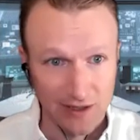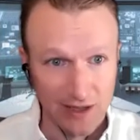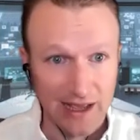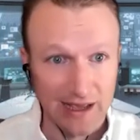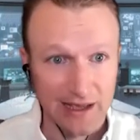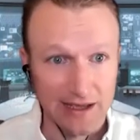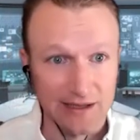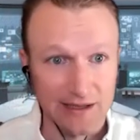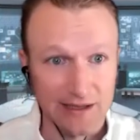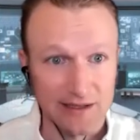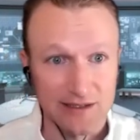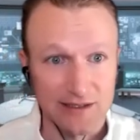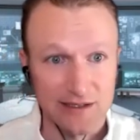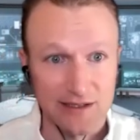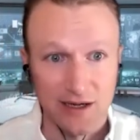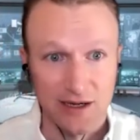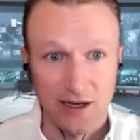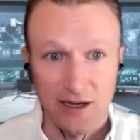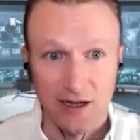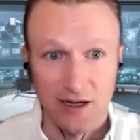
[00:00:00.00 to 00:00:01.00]

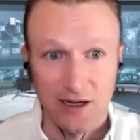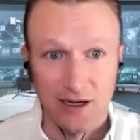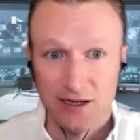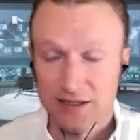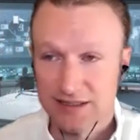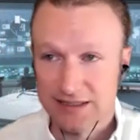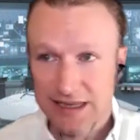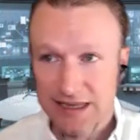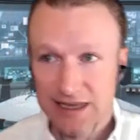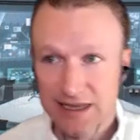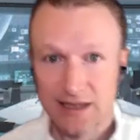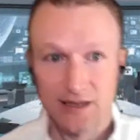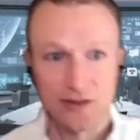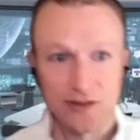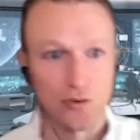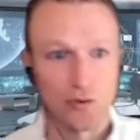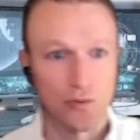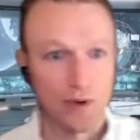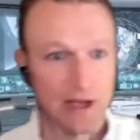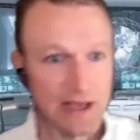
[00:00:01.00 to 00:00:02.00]
and
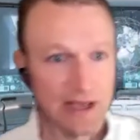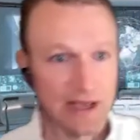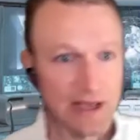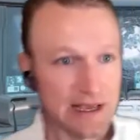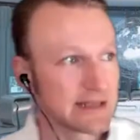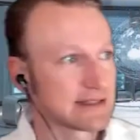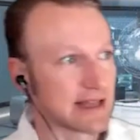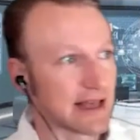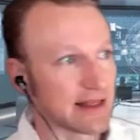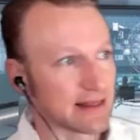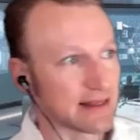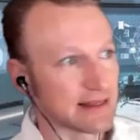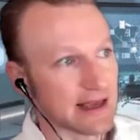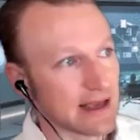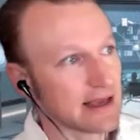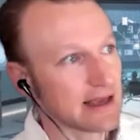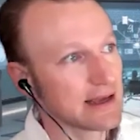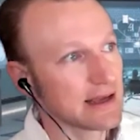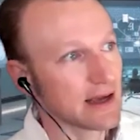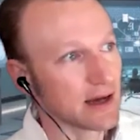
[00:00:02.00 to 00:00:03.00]
seeing the ways that
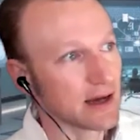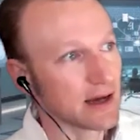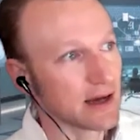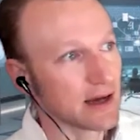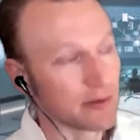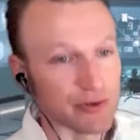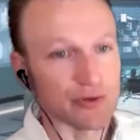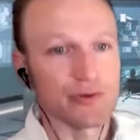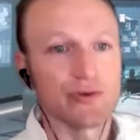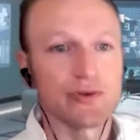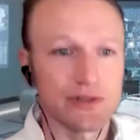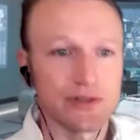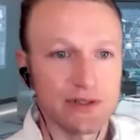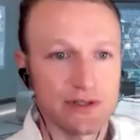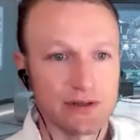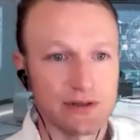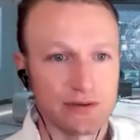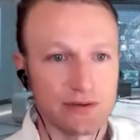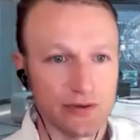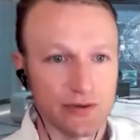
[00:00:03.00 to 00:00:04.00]
they
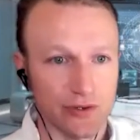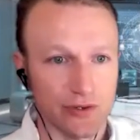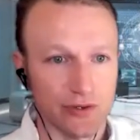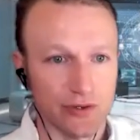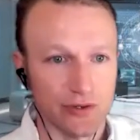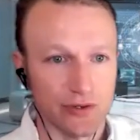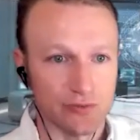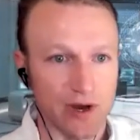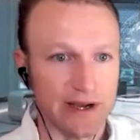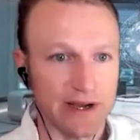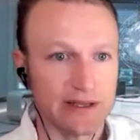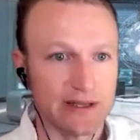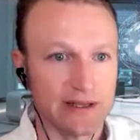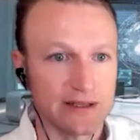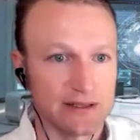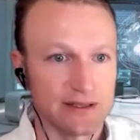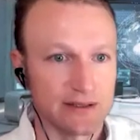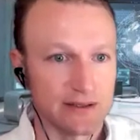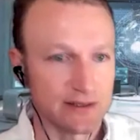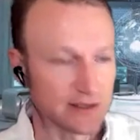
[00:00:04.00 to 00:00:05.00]
abused those
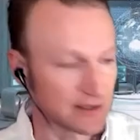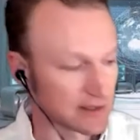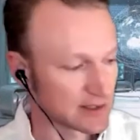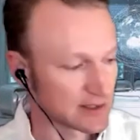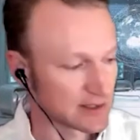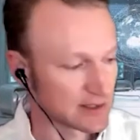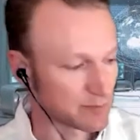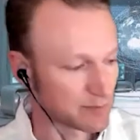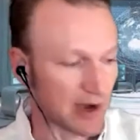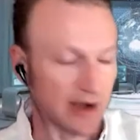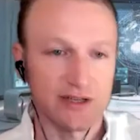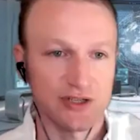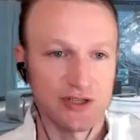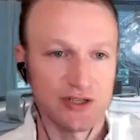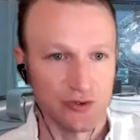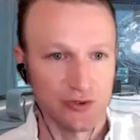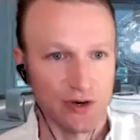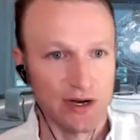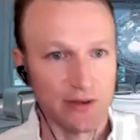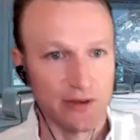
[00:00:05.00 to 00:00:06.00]
rights to spy
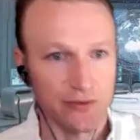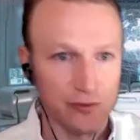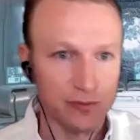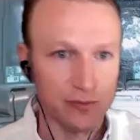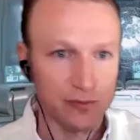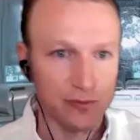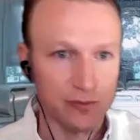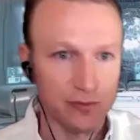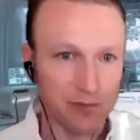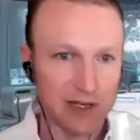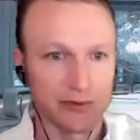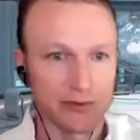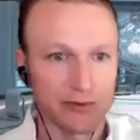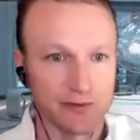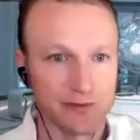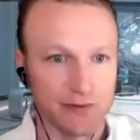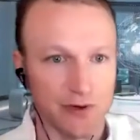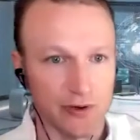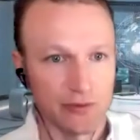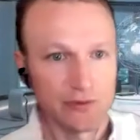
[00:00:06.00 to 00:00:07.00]
straight through
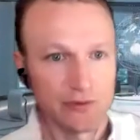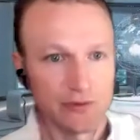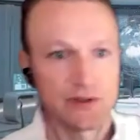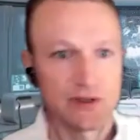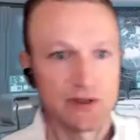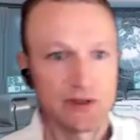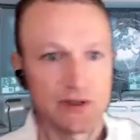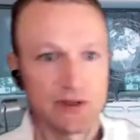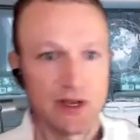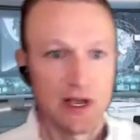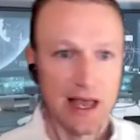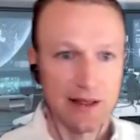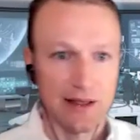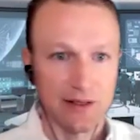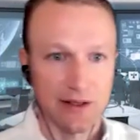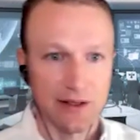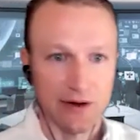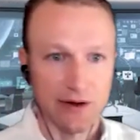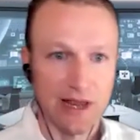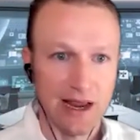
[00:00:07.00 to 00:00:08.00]
people's phones
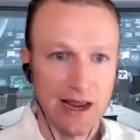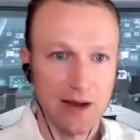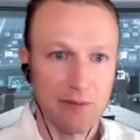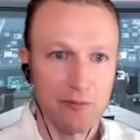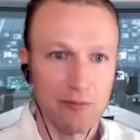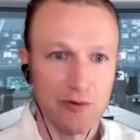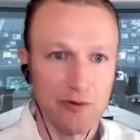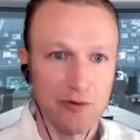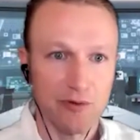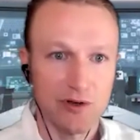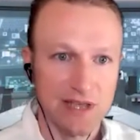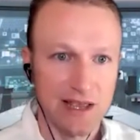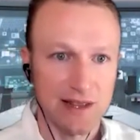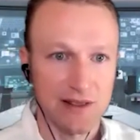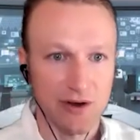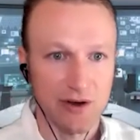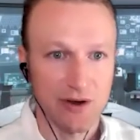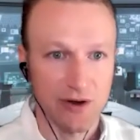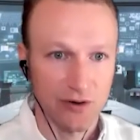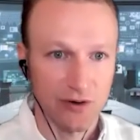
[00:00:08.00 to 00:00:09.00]
and their cameras
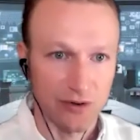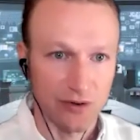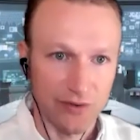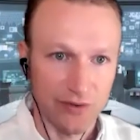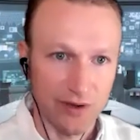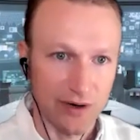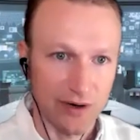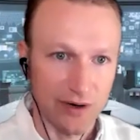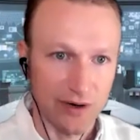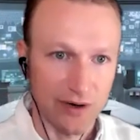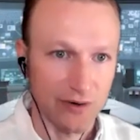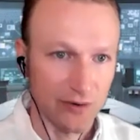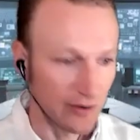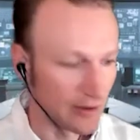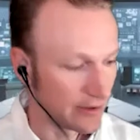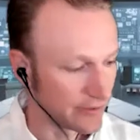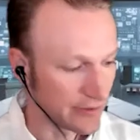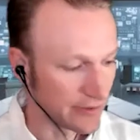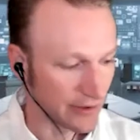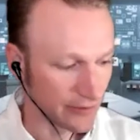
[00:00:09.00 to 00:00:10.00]
and their their
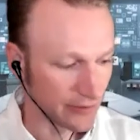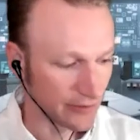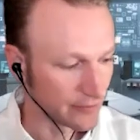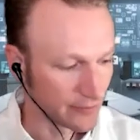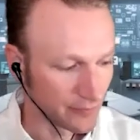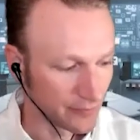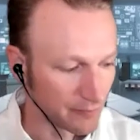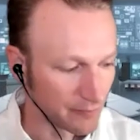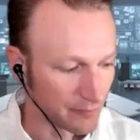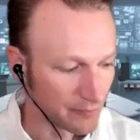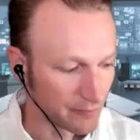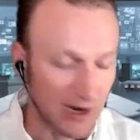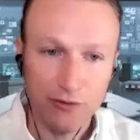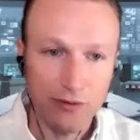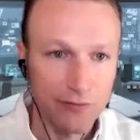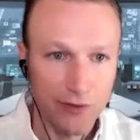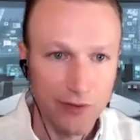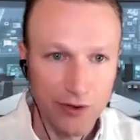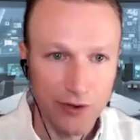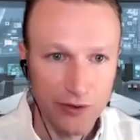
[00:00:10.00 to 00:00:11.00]
their
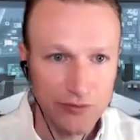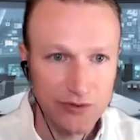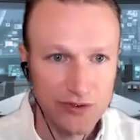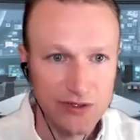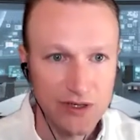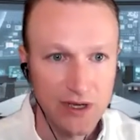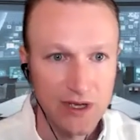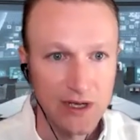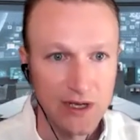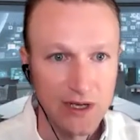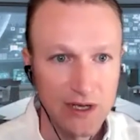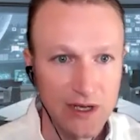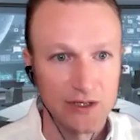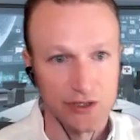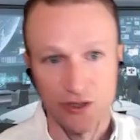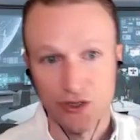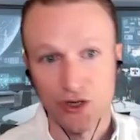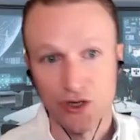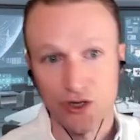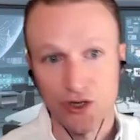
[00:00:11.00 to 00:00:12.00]
microphones
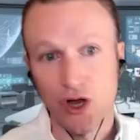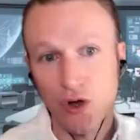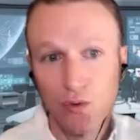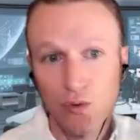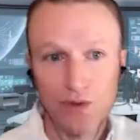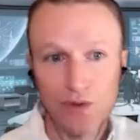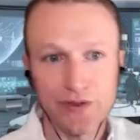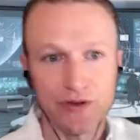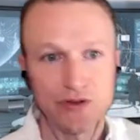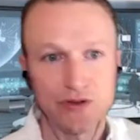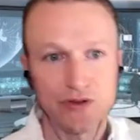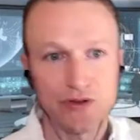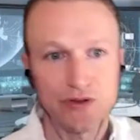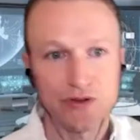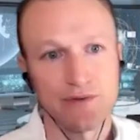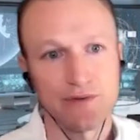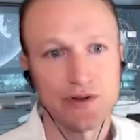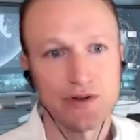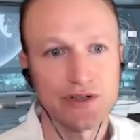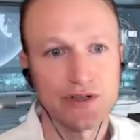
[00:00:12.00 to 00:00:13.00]
to know what their
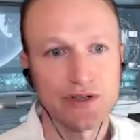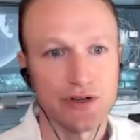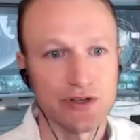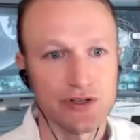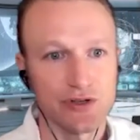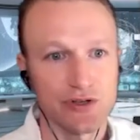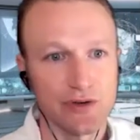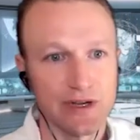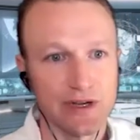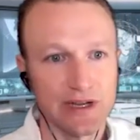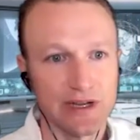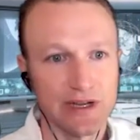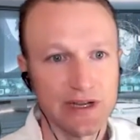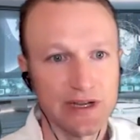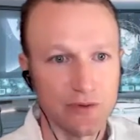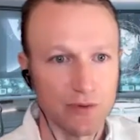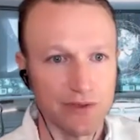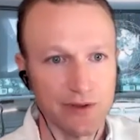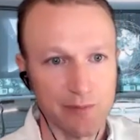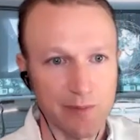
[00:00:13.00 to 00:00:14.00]
drivers are doing
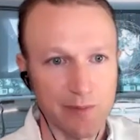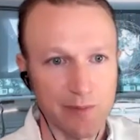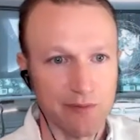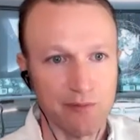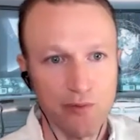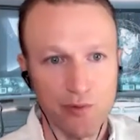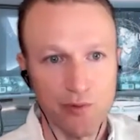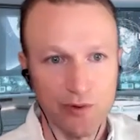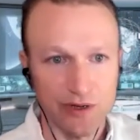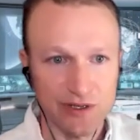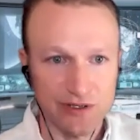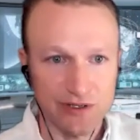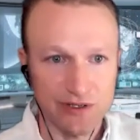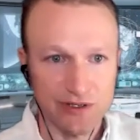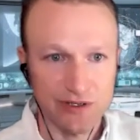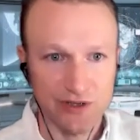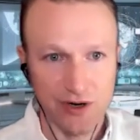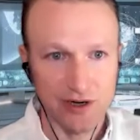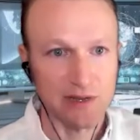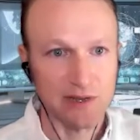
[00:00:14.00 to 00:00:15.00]
and what their pain points
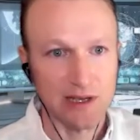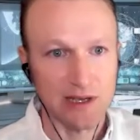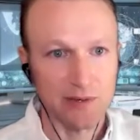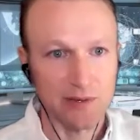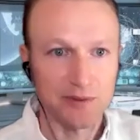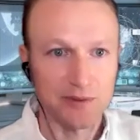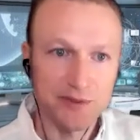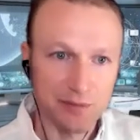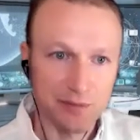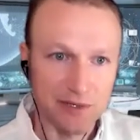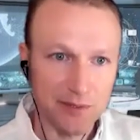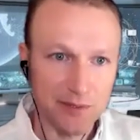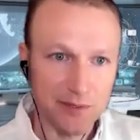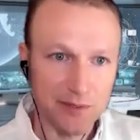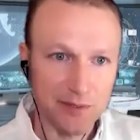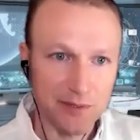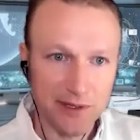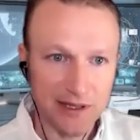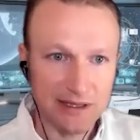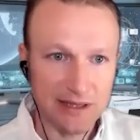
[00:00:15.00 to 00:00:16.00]
are and be able to
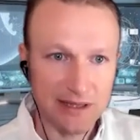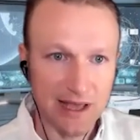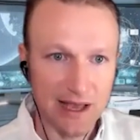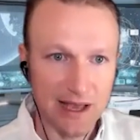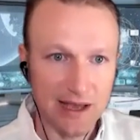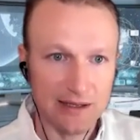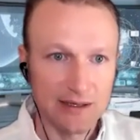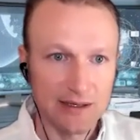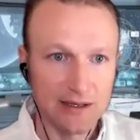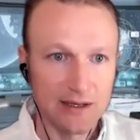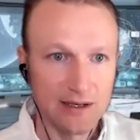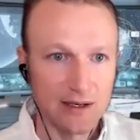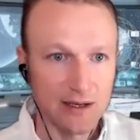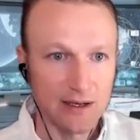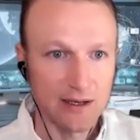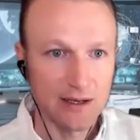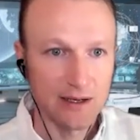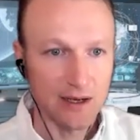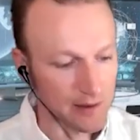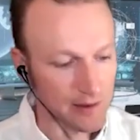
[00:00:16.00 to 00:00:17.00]
manipulate that
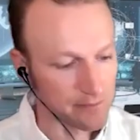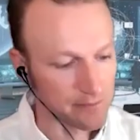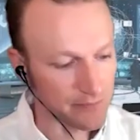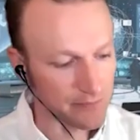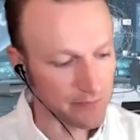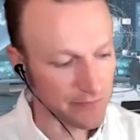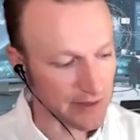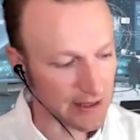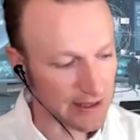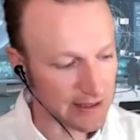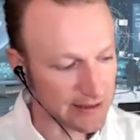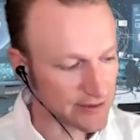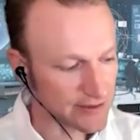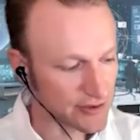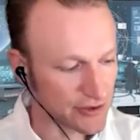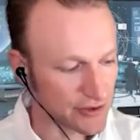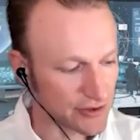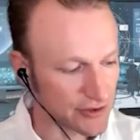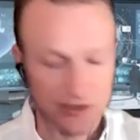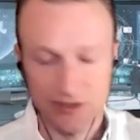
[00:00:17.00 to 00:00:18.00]
um,
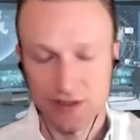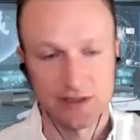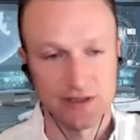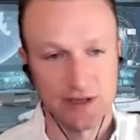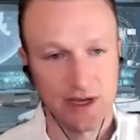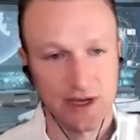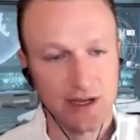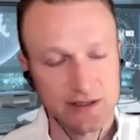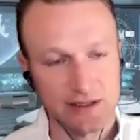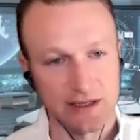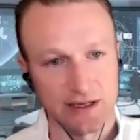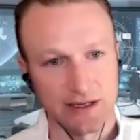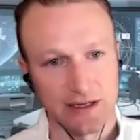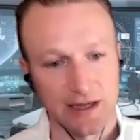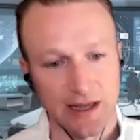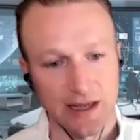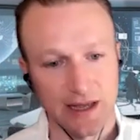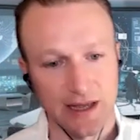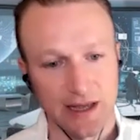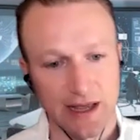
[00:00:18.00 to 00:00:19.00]
is just disgusting
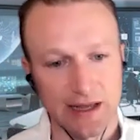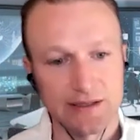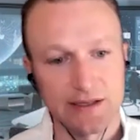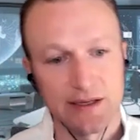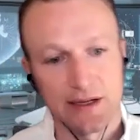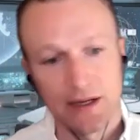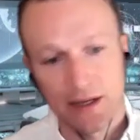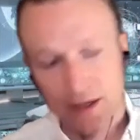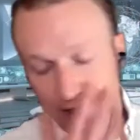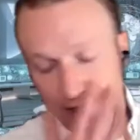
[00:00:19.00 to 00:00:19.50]
and